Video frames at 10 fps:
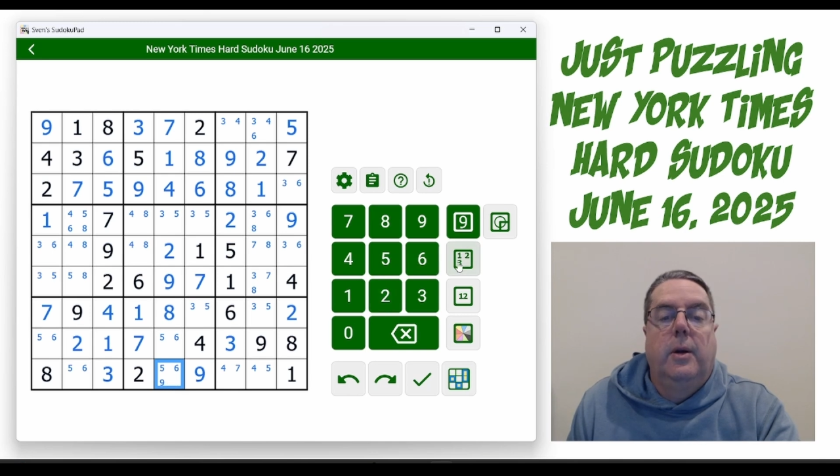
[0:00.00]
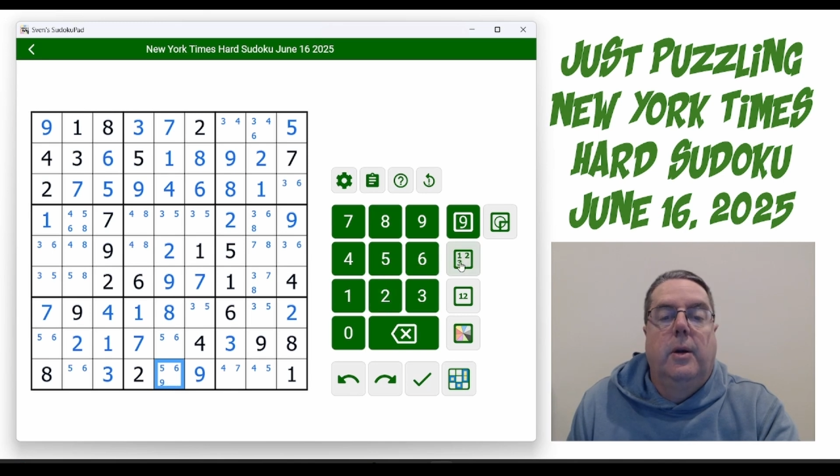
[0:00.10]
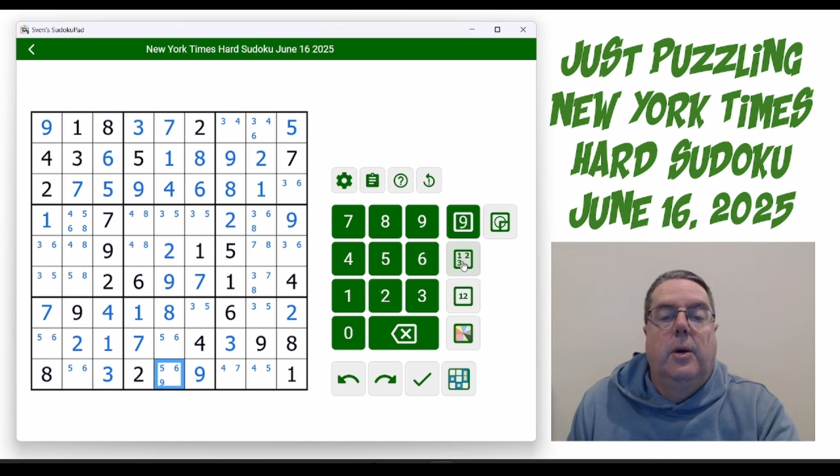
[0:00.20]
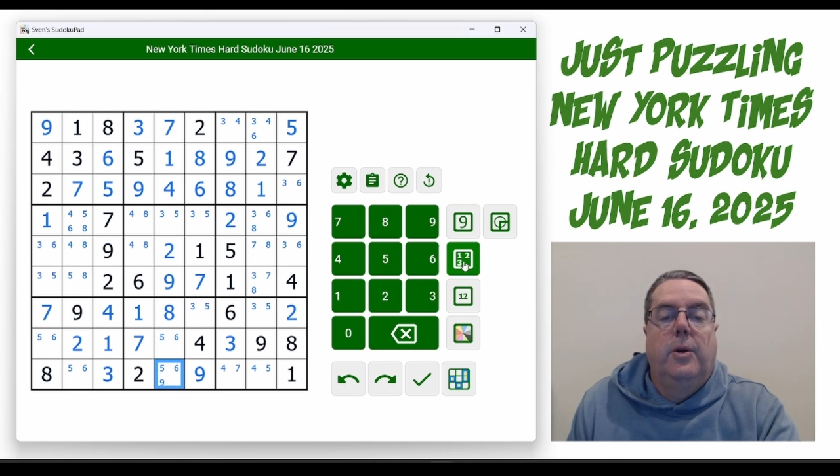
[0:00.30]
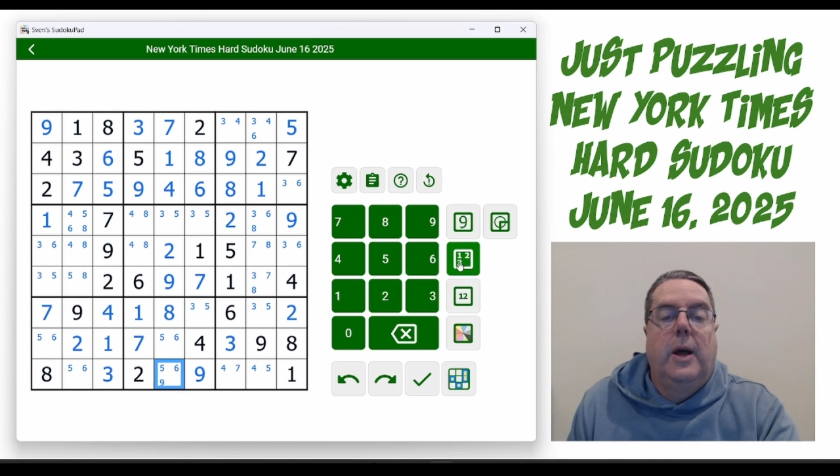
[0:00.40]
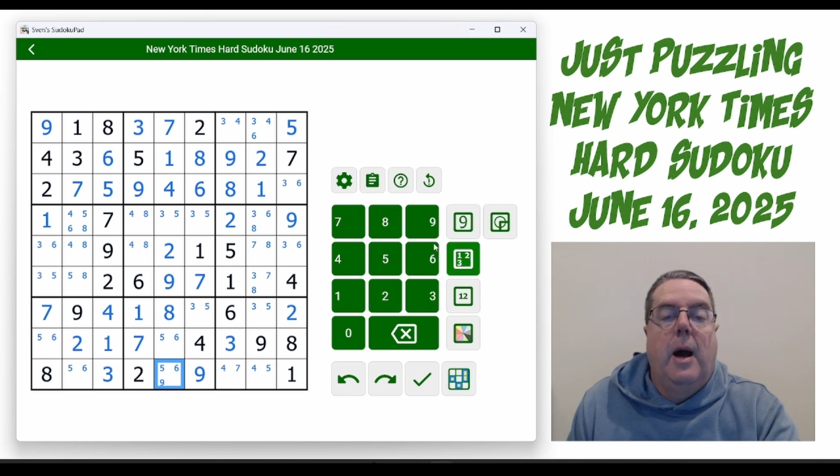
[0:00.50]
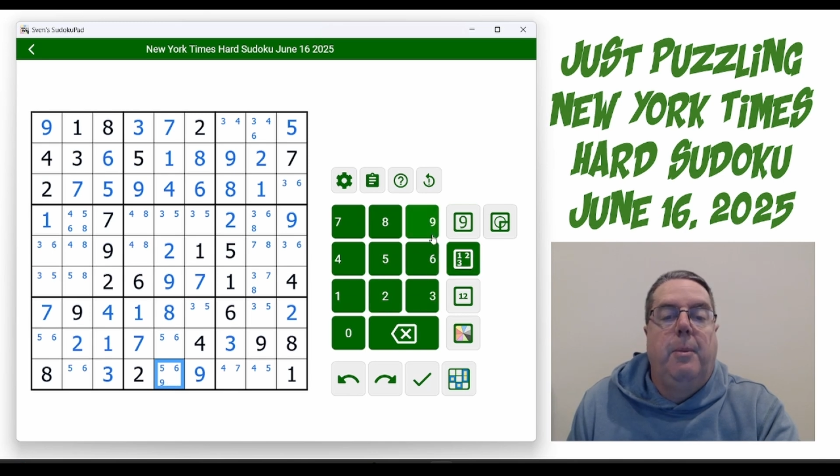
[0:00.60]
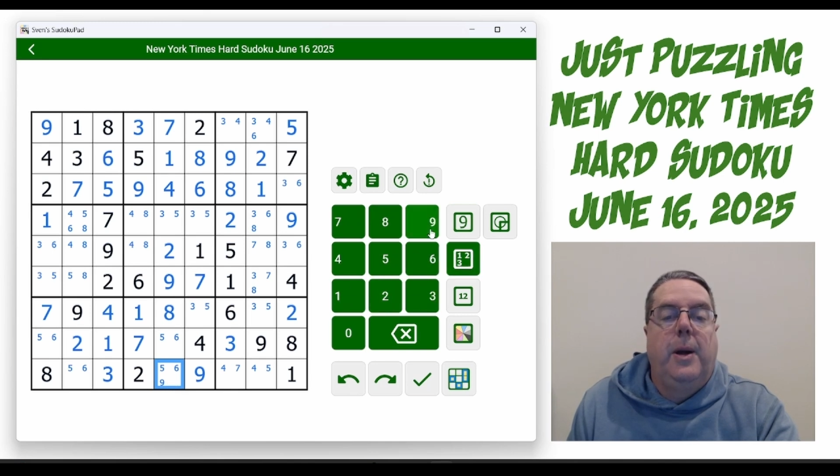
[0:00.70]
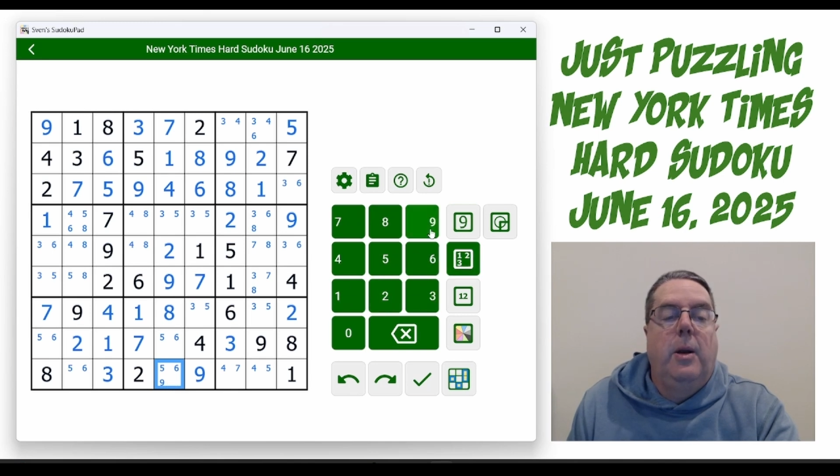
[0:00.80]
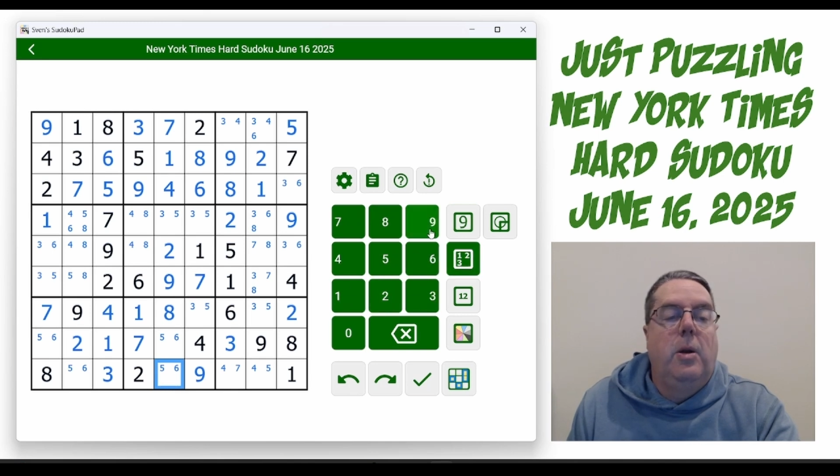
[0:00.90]
because it can't
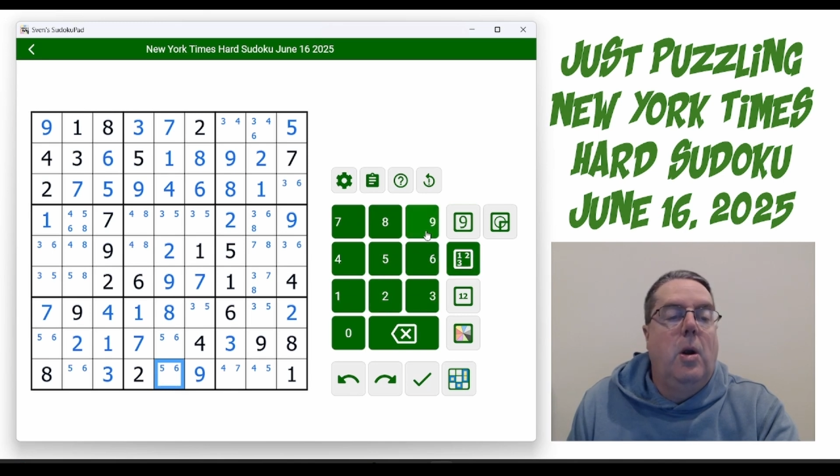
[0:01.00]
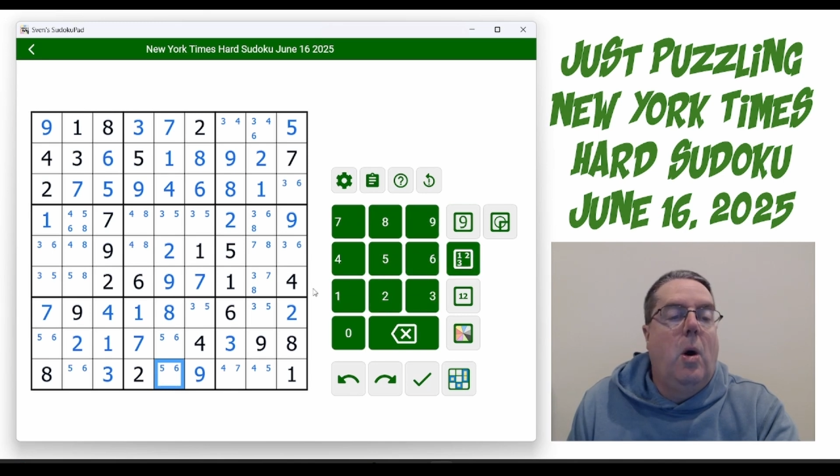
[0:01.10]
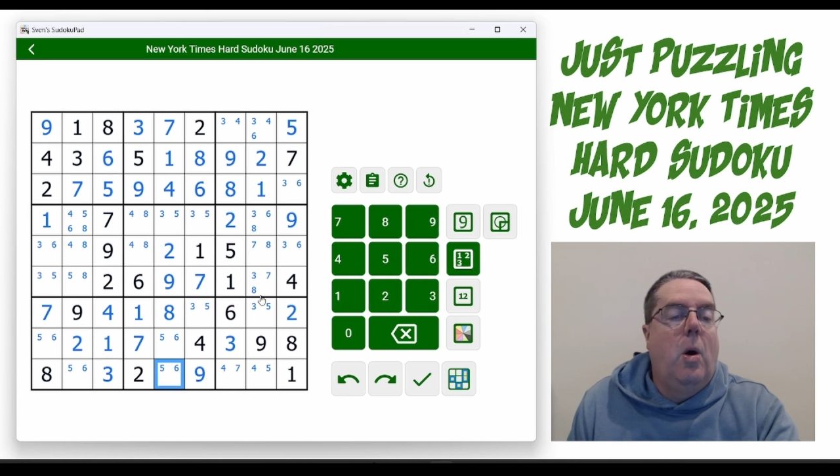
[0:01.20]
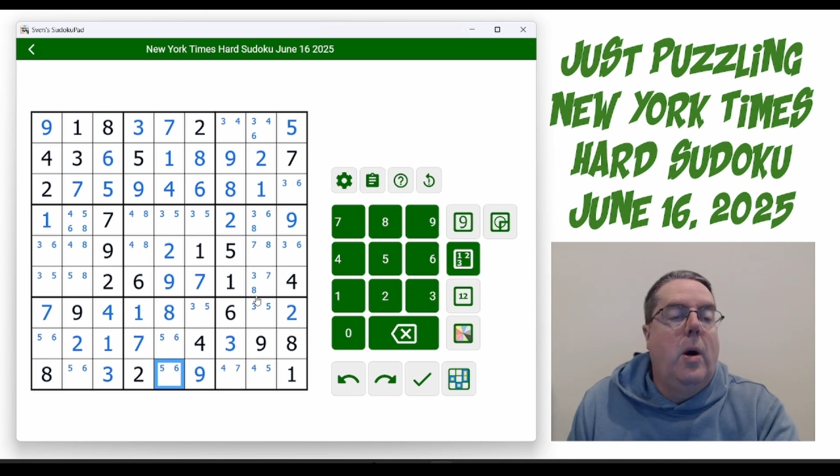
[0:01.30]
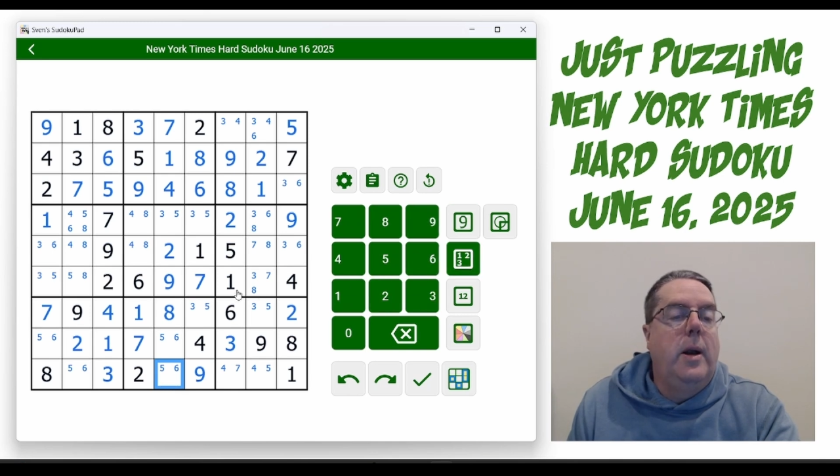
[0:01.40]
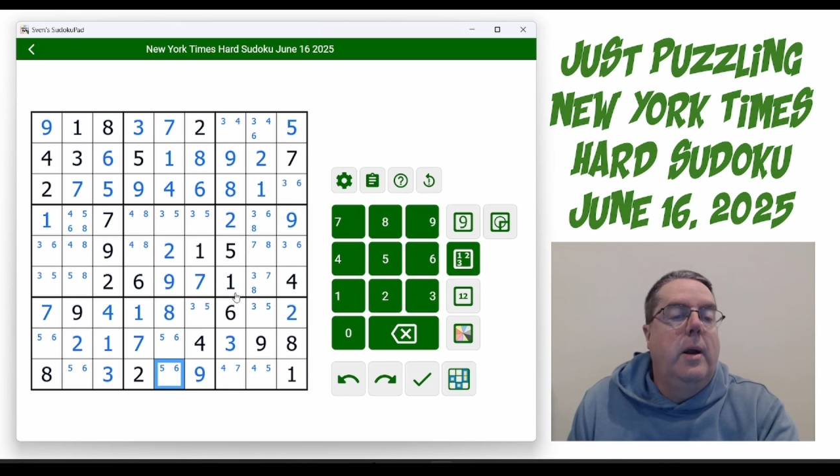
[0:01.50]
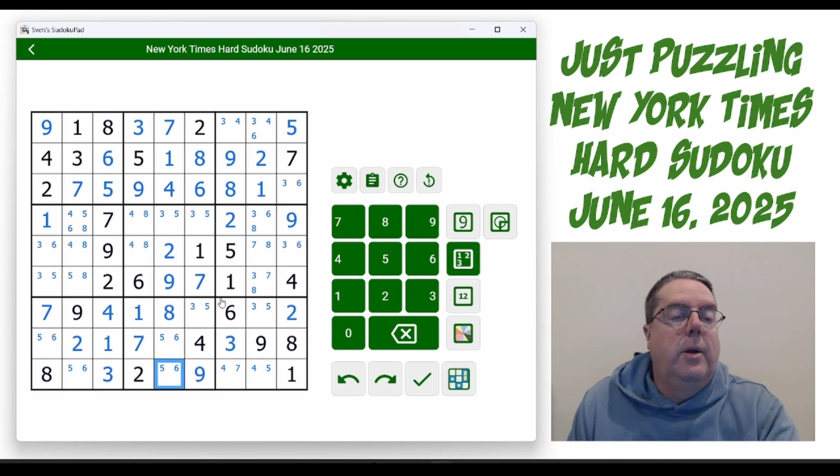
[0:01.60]
be a 9.